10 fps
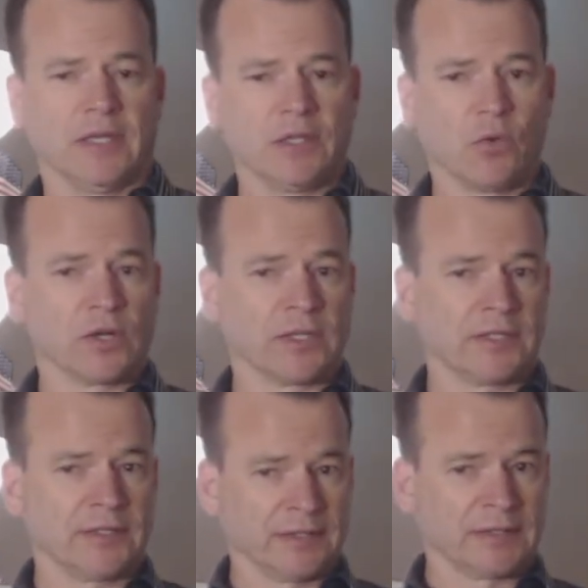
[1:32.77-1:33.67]
You want
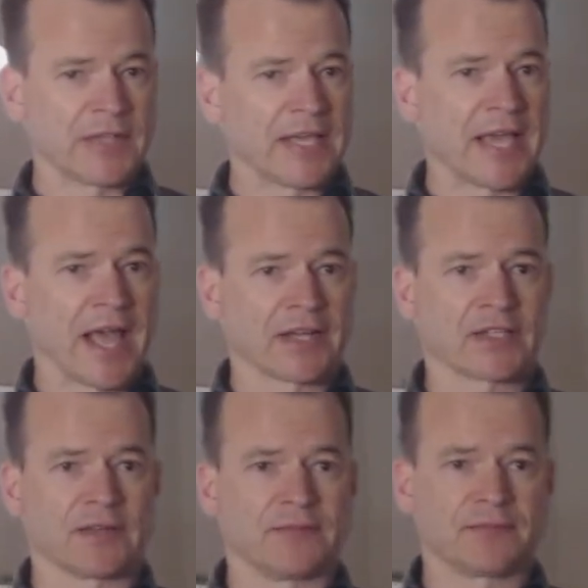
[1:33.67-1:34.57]
to take
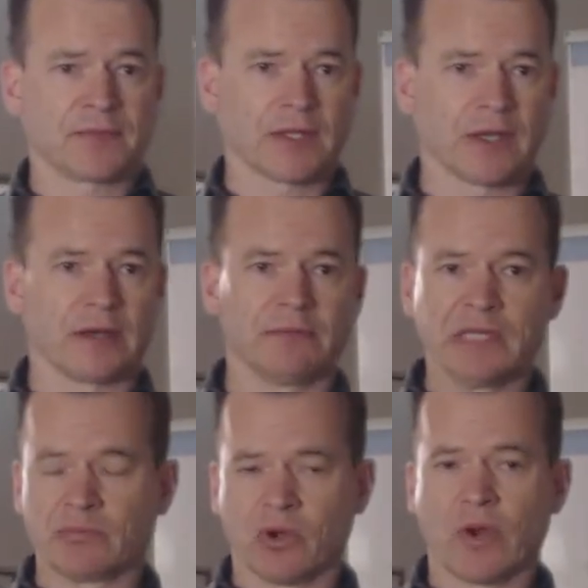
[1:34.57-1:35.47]
action,
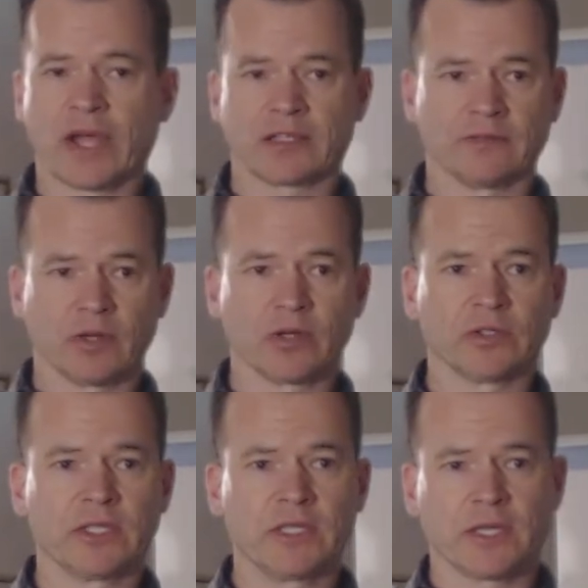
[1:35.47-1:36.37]
be proactive
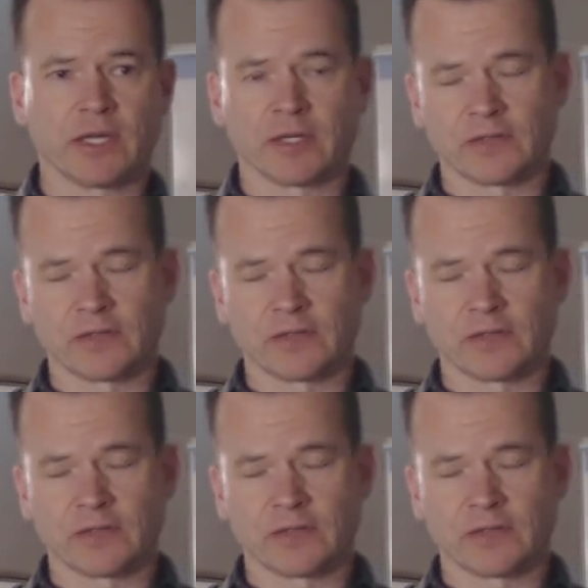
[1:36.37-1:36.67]
early